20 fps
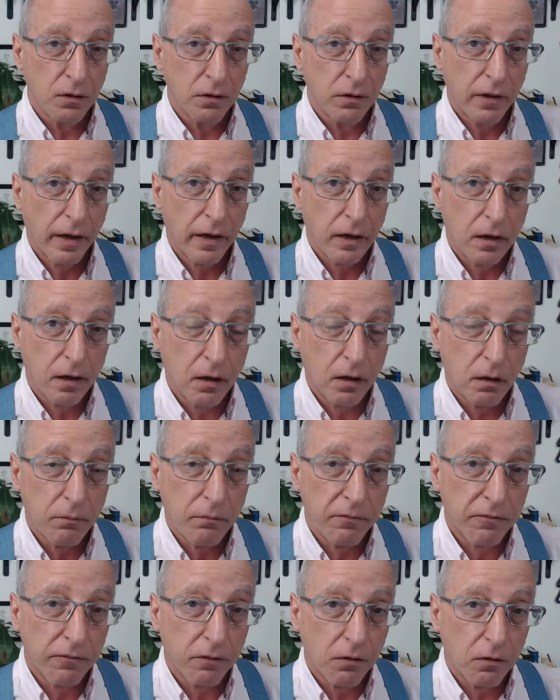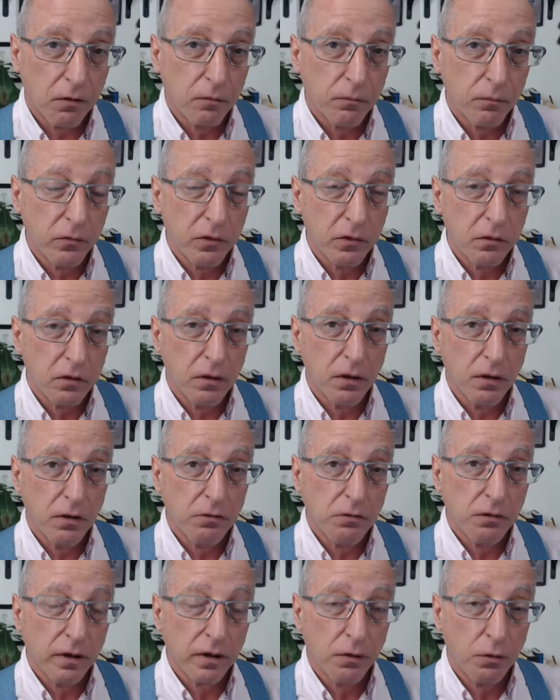that come from
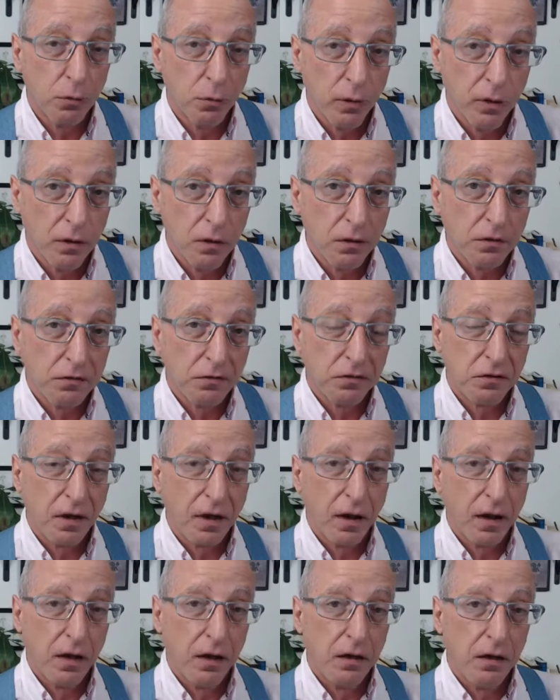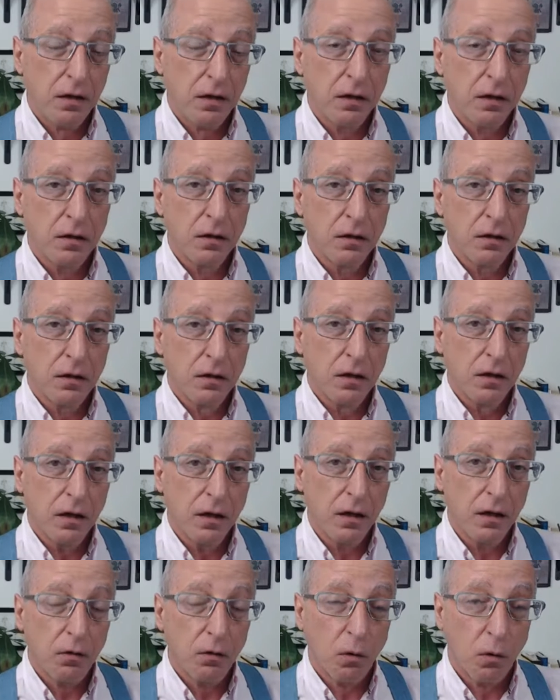things like real estate,
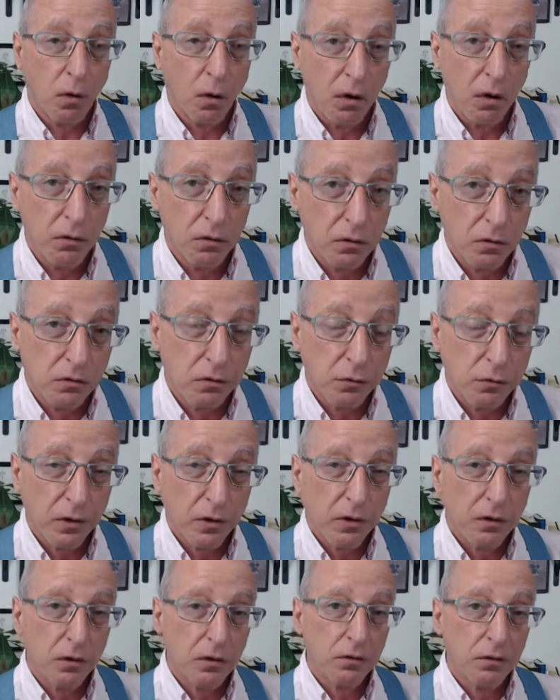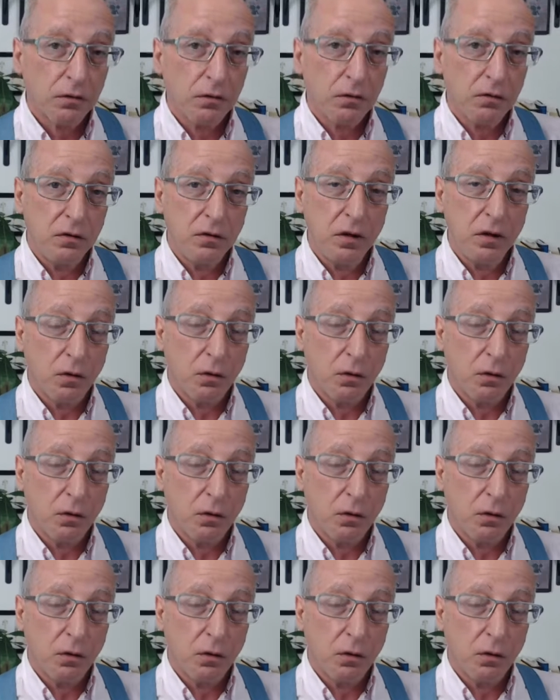oil drilling,